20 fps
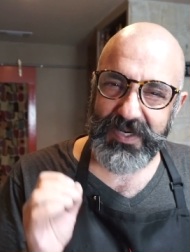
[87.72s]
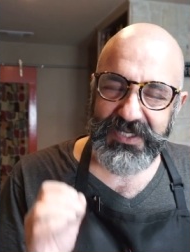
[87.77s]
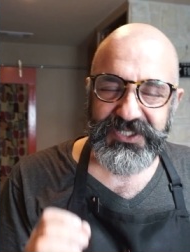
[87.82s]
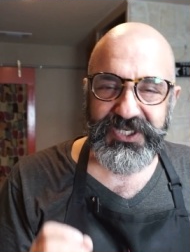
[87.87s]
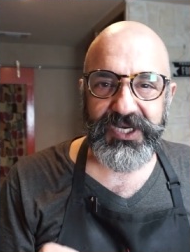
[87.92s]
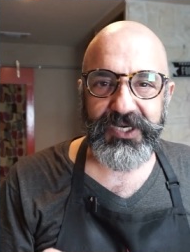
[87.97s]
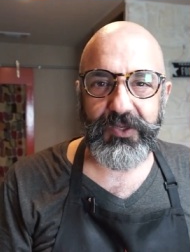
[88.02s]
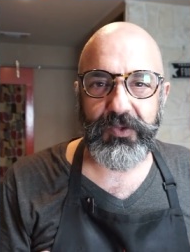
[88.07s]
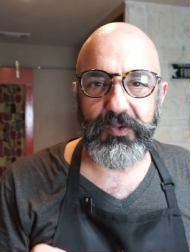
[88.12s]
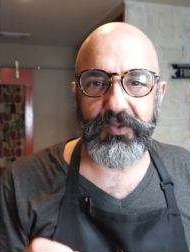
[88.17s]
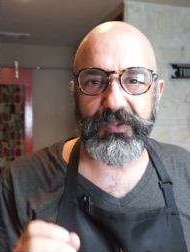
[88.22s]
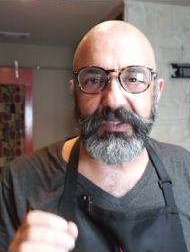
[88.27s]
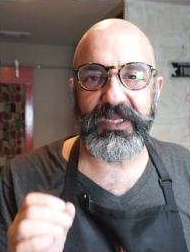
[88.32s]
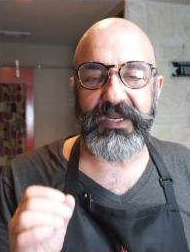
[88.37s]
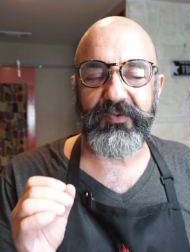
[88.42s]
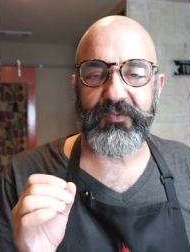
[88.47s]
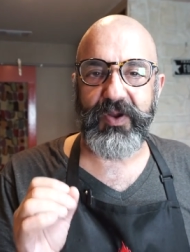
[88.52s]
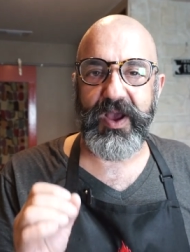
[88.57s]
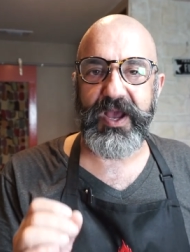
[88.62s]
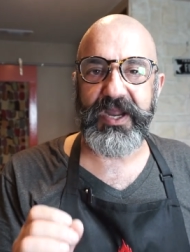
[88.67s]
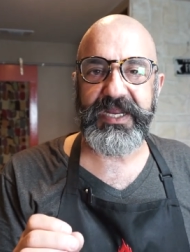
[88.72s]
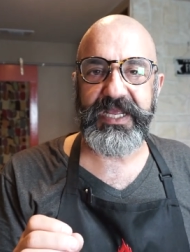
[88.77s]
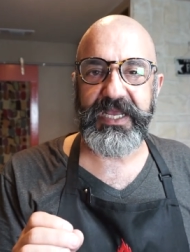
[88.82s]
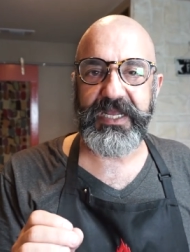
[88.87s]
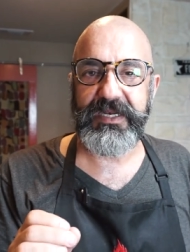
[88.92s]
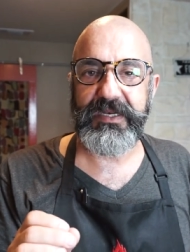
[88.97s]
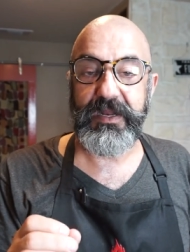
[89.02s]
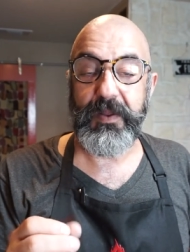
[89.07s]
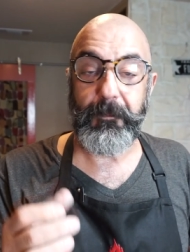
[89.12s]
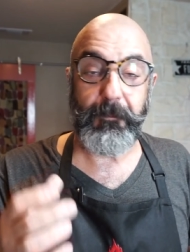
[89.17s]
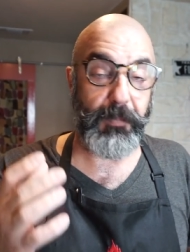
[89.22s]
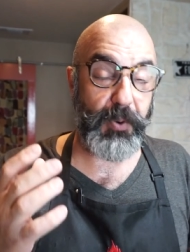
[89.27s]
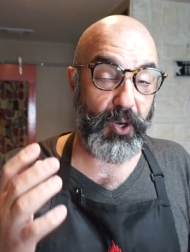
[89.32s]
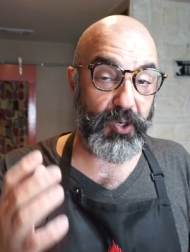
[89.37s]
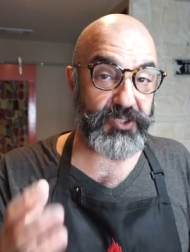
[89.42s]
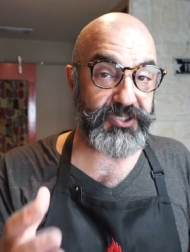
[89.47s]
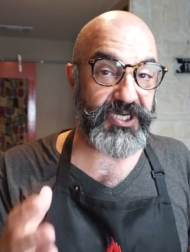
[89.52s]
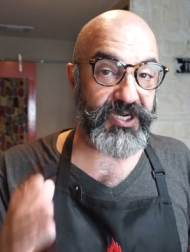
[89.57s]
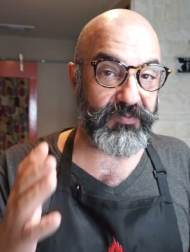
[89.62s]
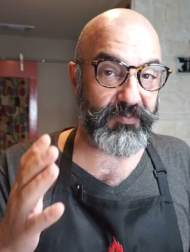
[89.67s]
original Iranian
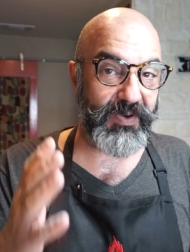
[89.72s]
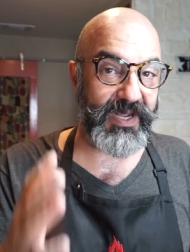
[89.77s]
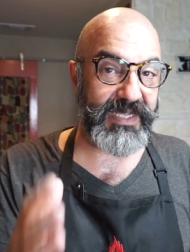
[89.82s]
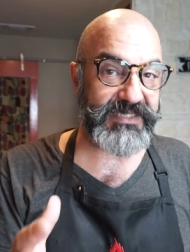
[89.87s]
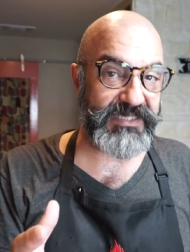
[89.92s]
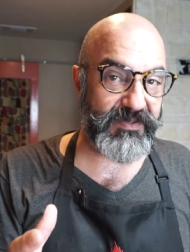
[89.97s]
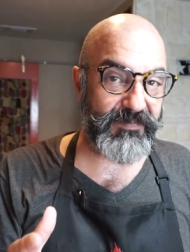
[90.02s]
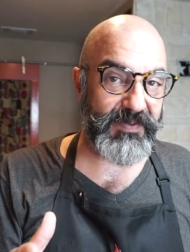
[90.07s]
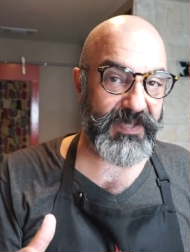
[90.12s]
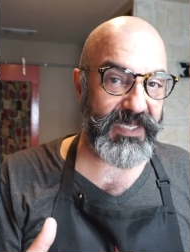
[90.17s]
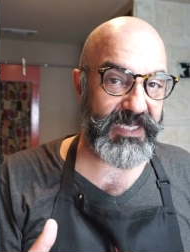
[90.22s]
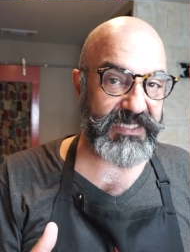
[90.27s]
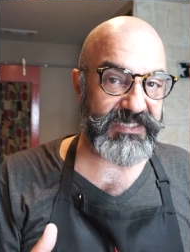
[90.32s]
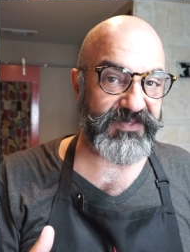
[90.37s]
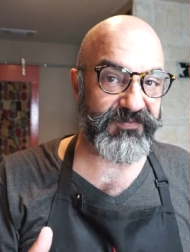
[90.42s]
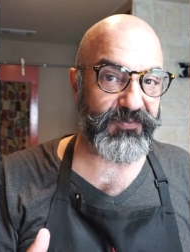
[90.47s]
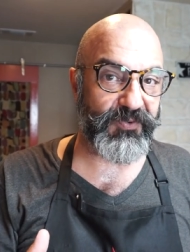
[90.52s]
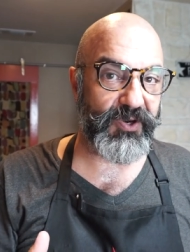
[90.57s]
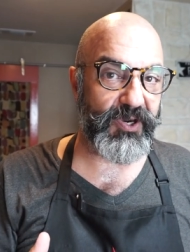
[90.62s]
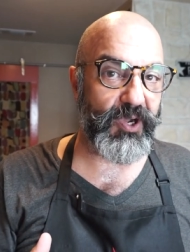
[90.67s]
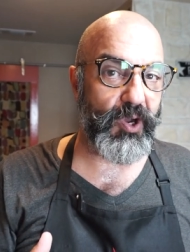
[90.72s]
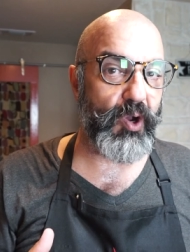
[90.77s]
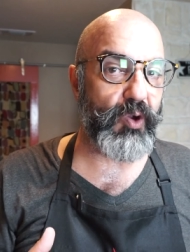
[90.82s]
Persian recipe is for